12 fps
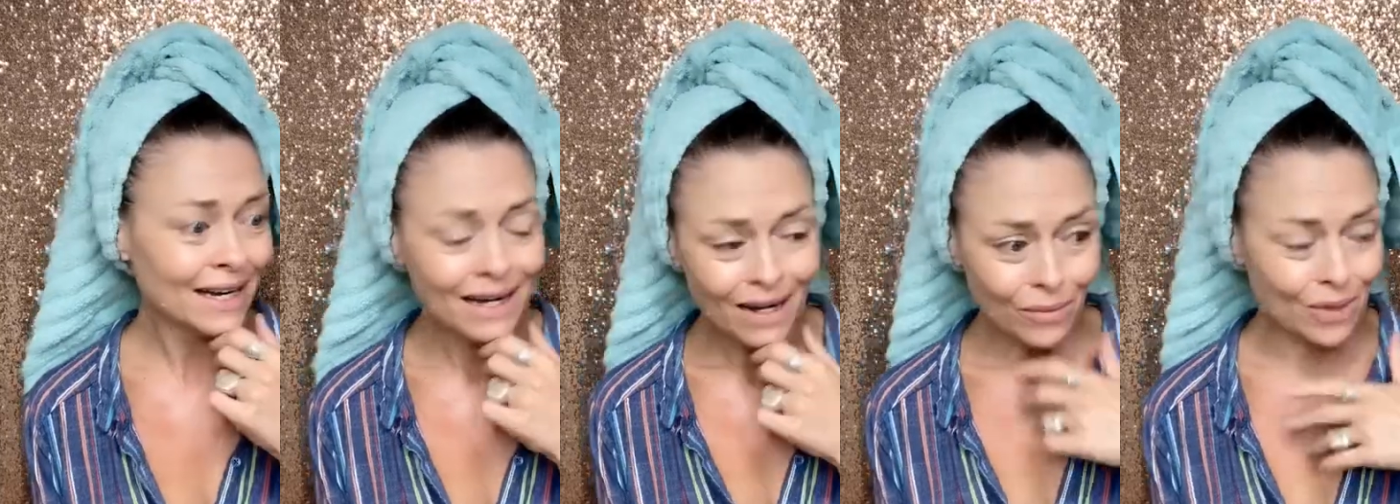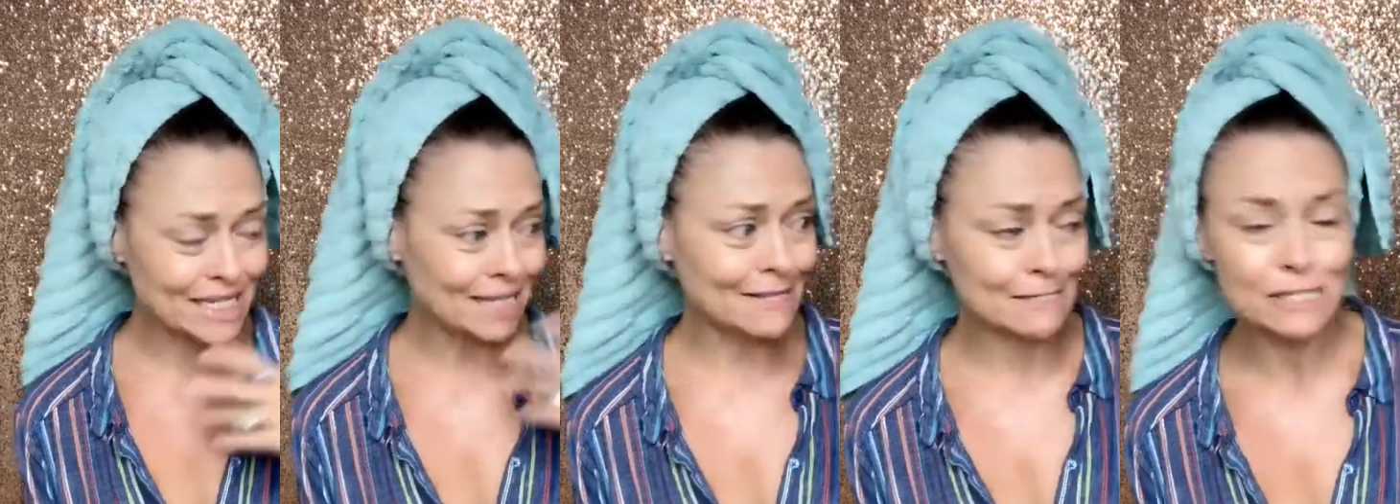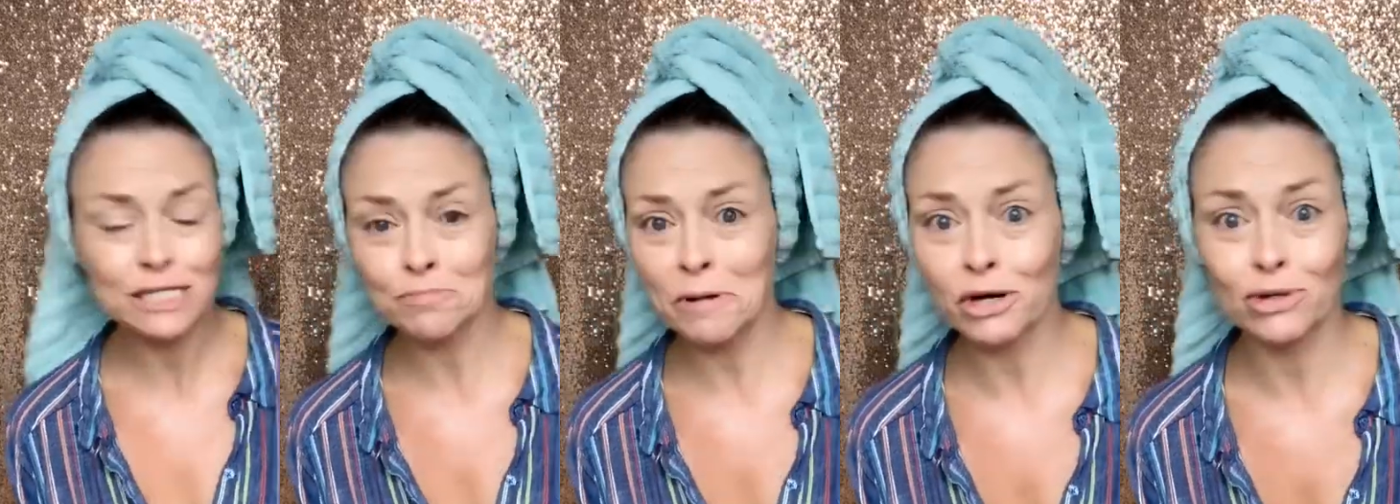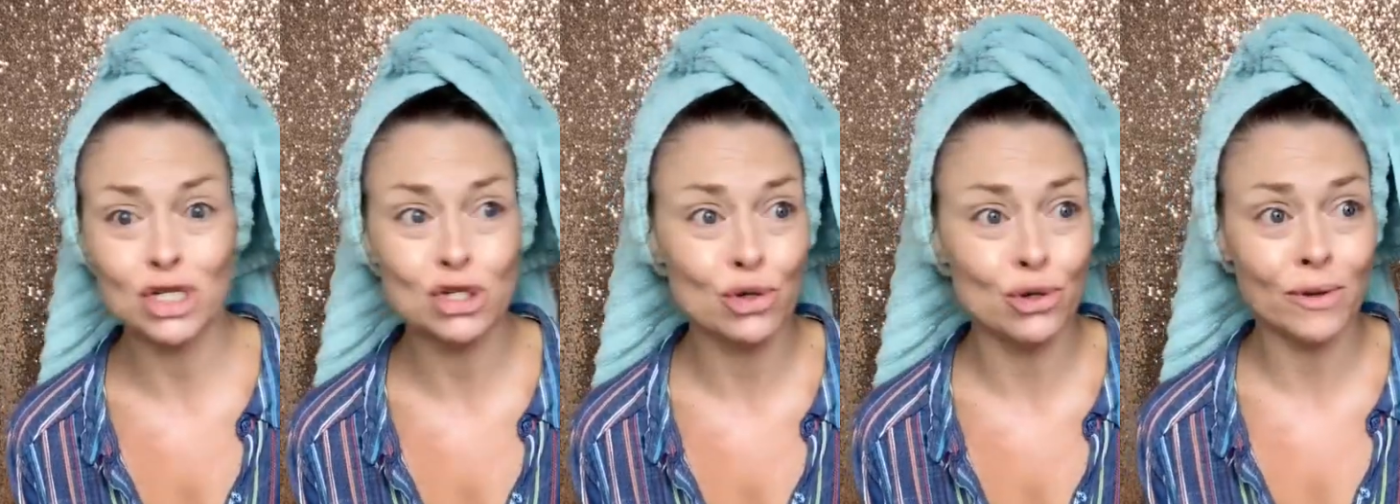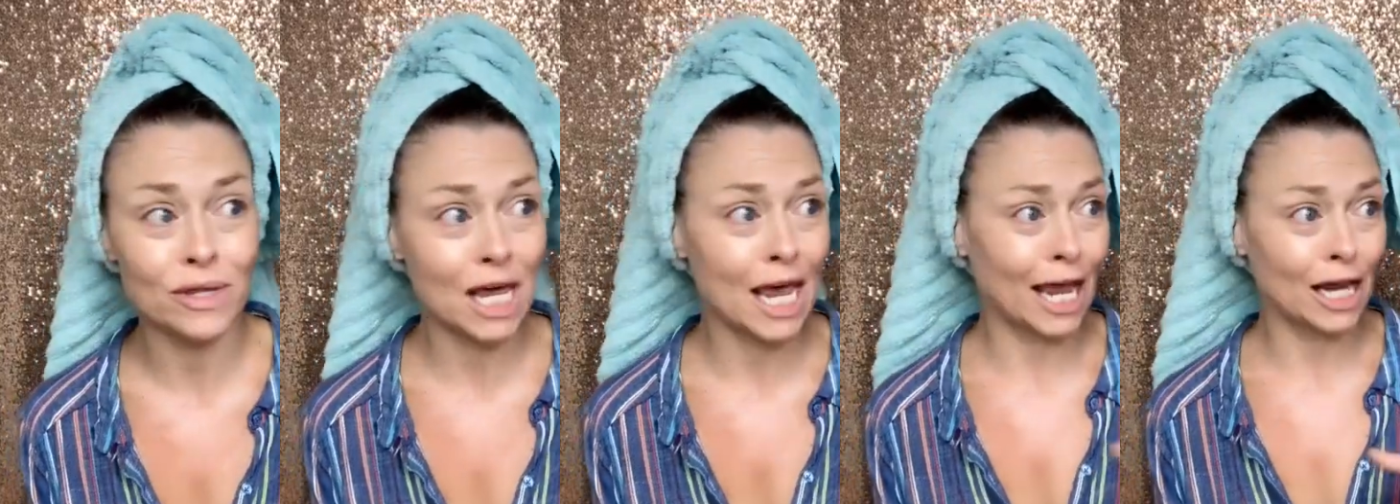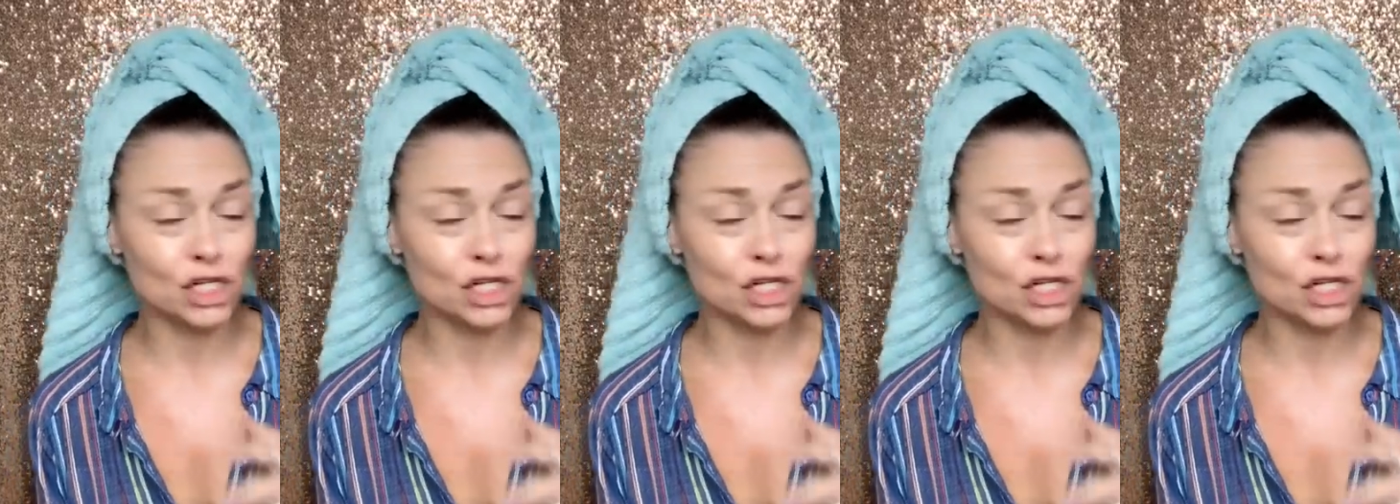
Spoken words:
We did this spiritual thing.